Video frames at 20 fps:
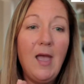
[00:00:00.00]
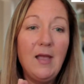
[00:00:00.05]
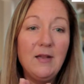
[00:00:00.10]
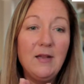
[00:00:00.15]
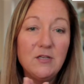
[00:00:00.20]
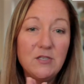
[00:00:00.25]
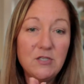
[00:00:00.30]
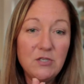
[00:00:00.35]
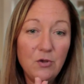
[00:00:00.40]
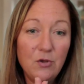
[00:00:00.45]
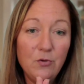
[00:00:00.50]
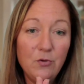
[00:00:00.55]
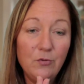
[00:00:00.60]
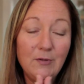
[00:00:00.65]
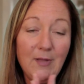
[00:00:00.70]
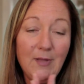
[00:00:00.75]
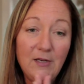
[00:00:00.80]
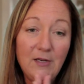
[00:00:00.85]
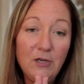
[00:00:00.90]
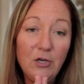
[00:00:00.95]
And so
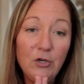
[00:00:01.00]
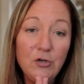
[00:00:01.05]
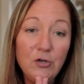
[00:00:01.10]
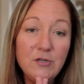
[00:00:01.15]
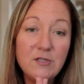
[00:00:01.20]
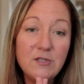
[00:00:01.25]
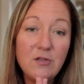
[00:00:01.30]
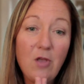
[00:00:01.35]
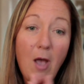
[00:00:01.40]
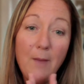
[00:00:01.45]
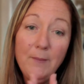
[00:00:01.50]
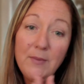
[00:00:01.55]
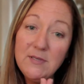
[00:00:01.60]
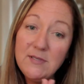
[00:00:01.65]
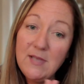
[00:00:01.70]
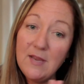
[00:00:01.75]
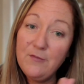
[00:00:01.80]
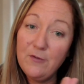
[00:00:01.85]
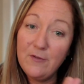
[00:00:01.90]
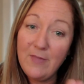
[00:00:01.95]
lenders
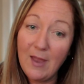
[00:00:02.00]
compensate for